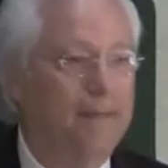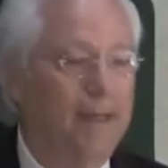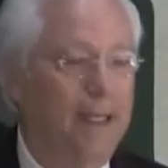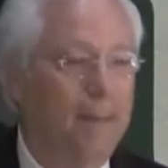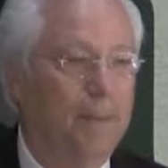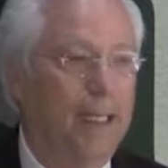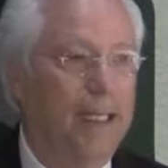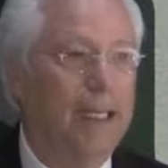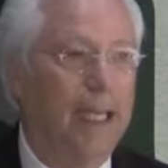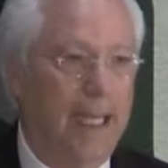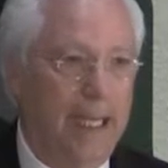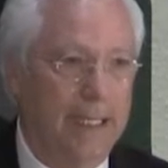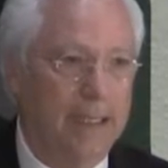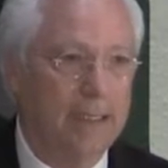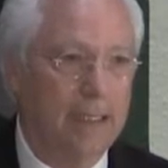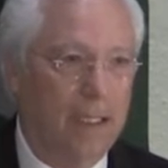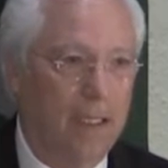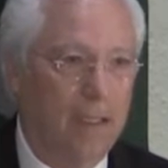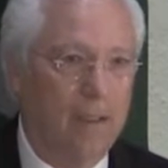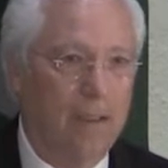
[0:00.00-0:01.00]
family
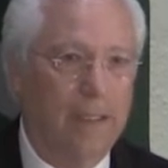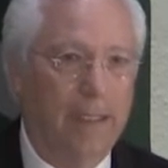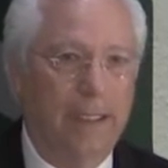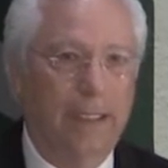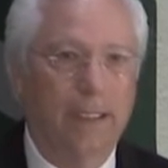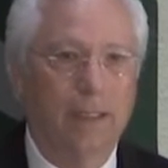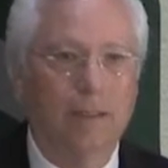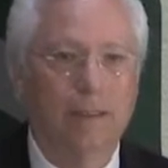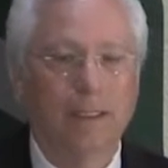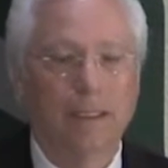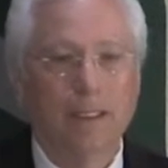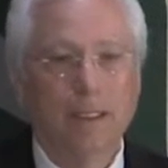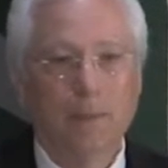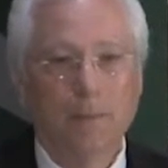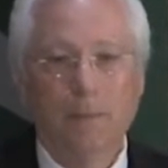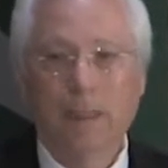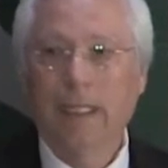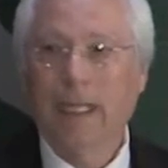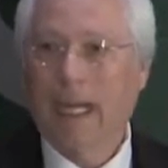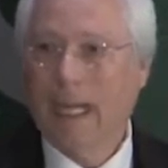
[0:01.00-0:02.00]
has gone here,
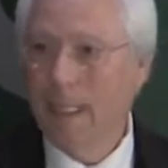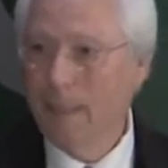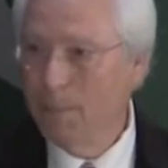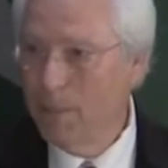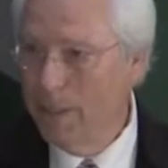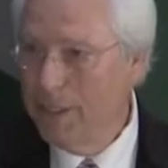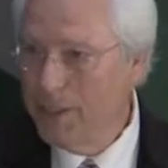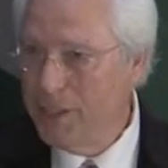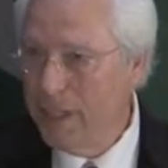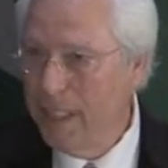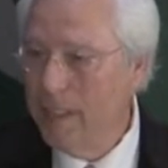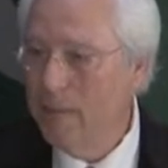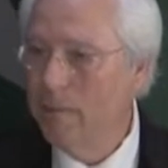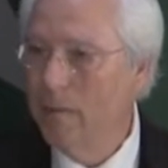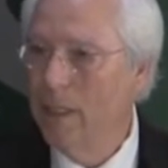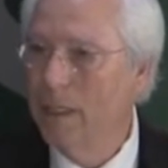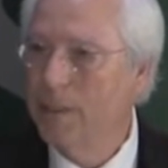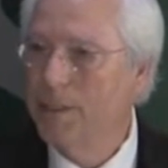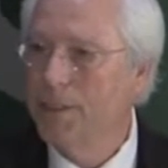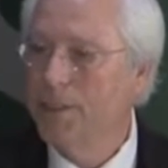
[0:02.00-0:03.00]
but I appreciate
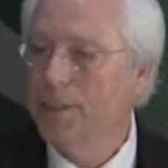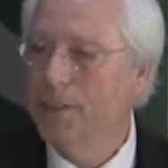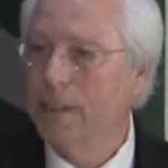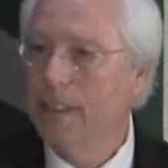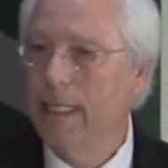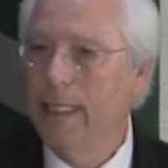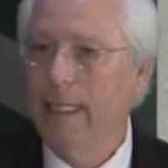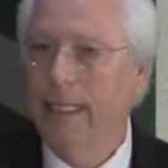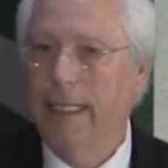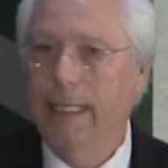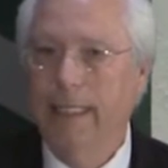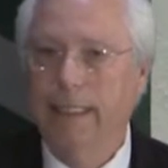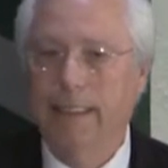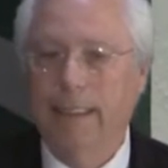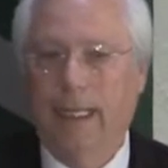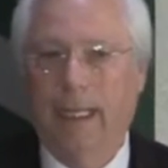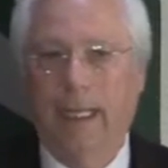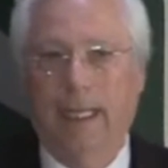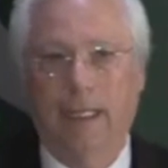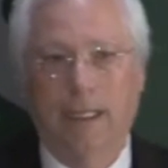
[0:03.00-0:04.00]
Rogers State
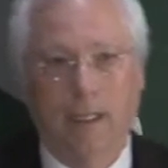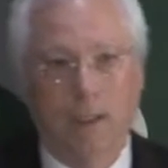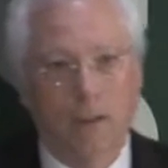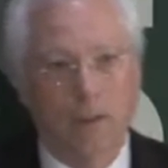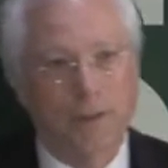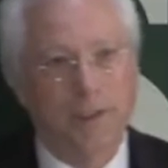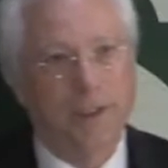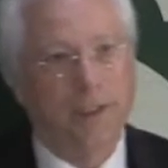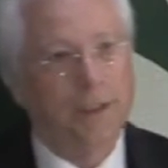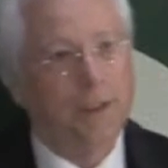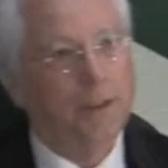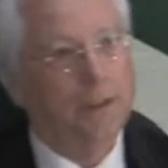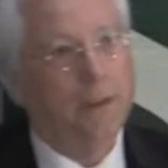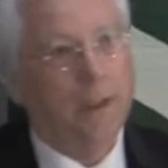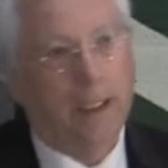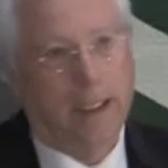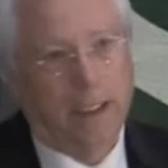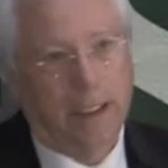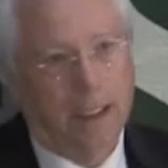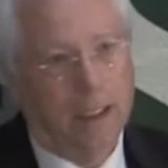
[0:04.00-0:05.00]
and OU
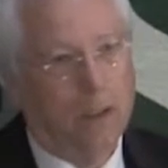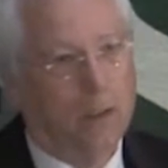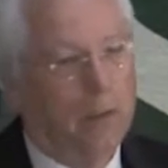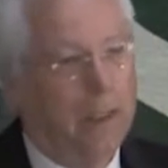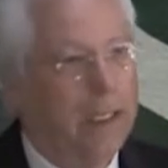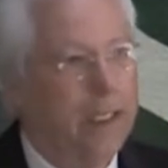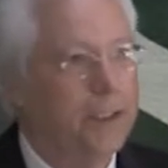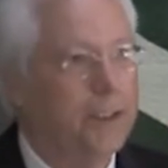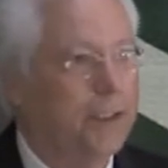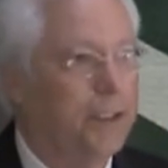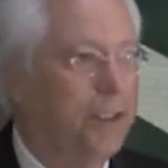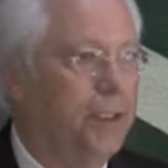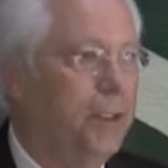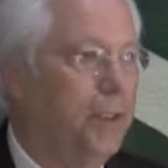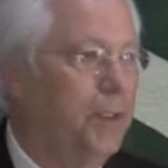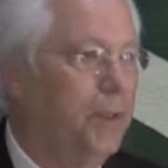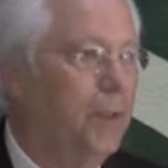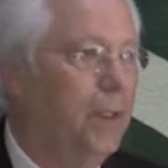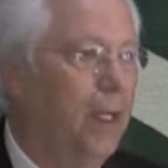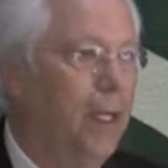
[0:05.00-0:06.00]
and
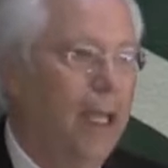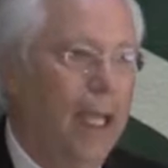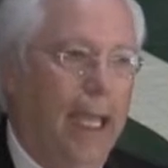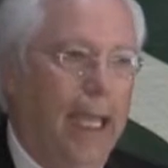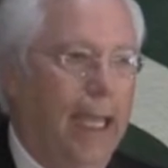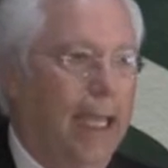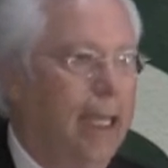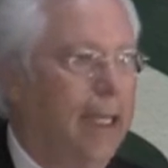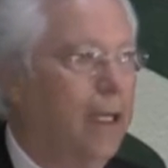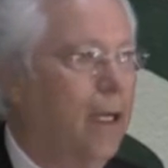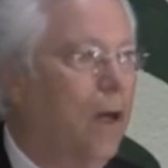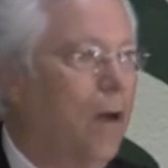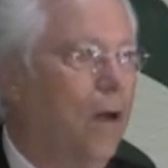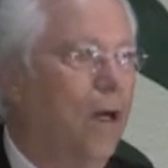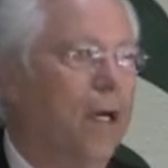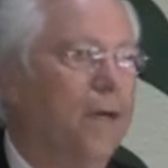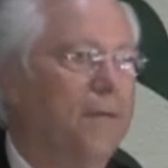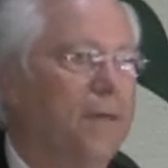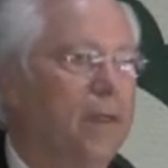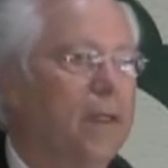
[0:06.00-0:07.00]
OSU and
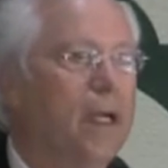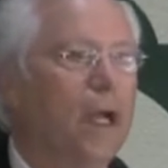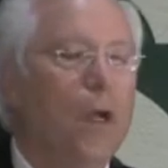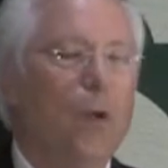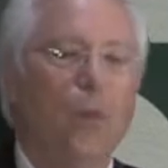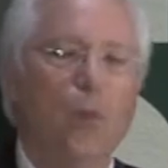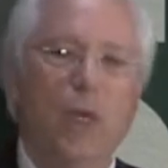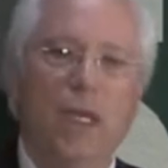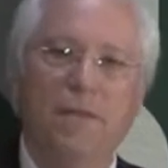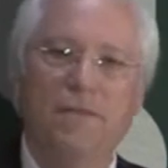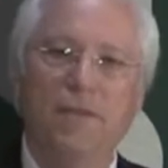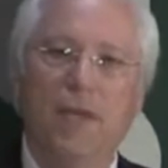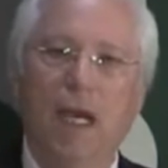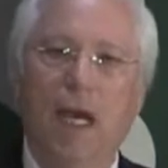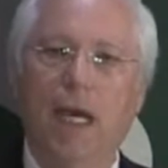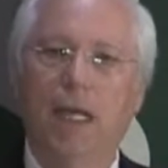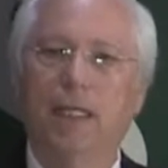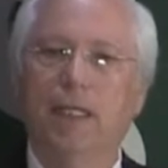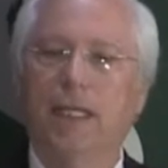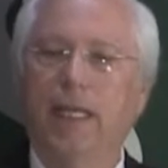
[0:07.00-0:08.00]
Harvard. We've
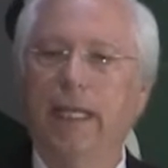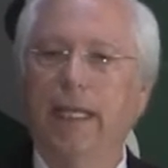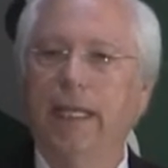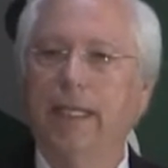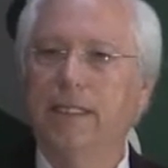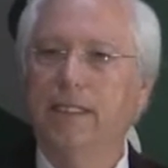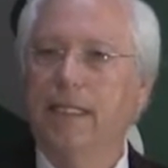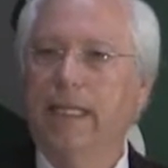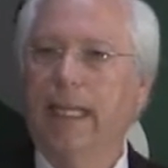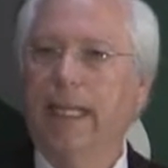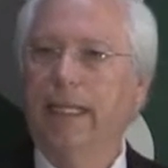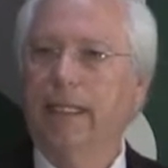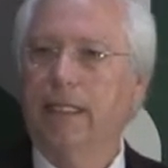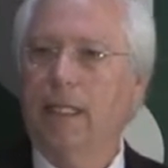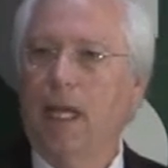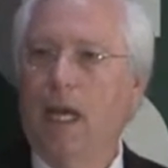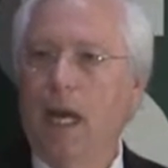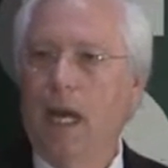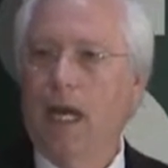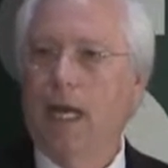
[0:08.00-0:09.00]
got kids in
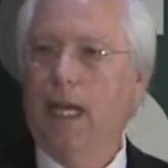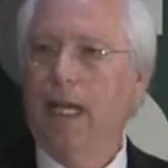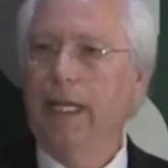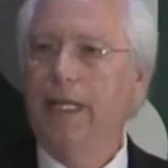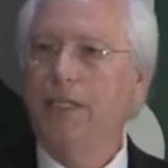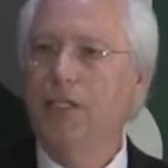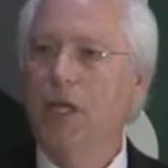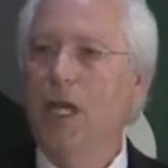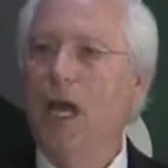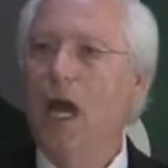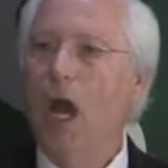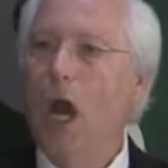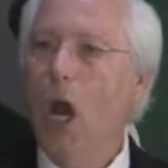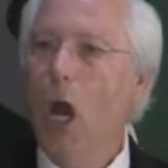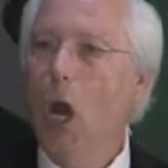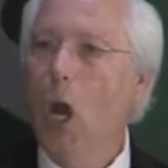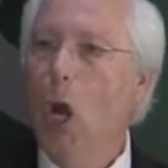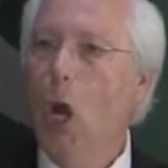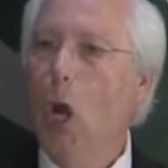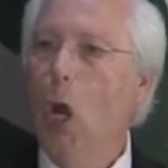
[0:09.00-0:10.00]
college
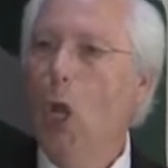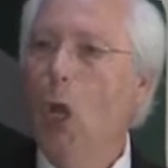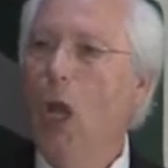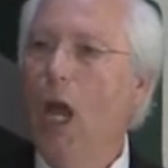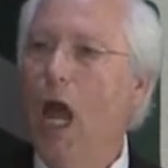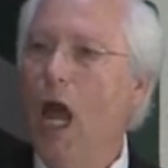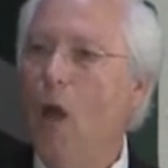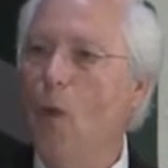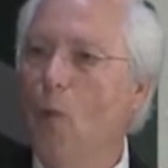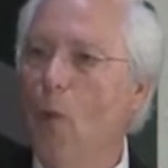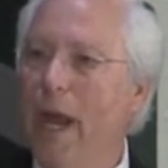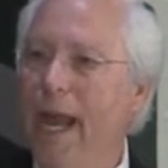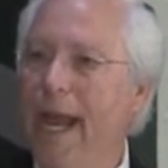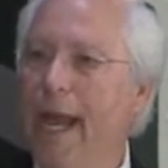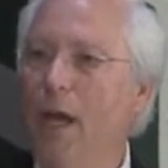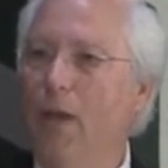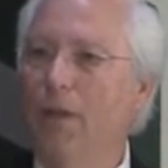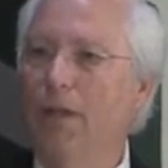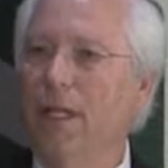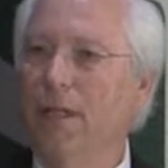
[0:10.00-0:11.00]
all
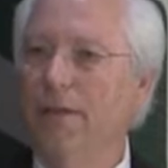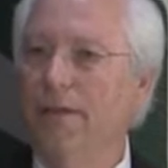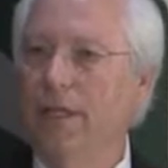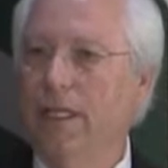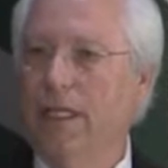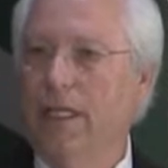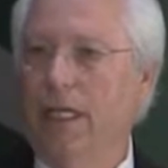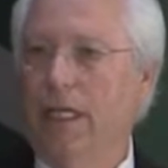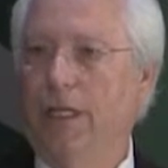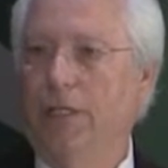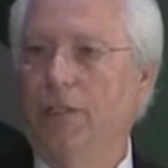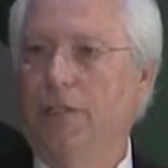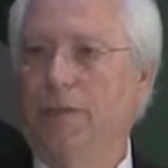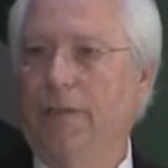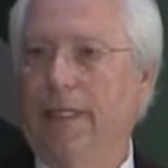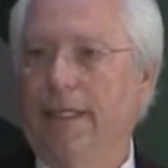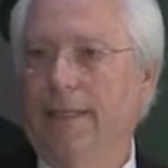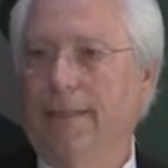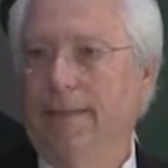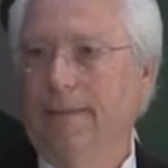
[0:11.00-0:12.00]
around the
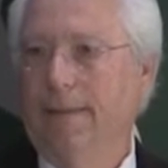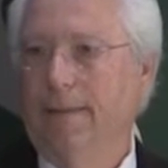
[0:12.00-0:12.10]
country.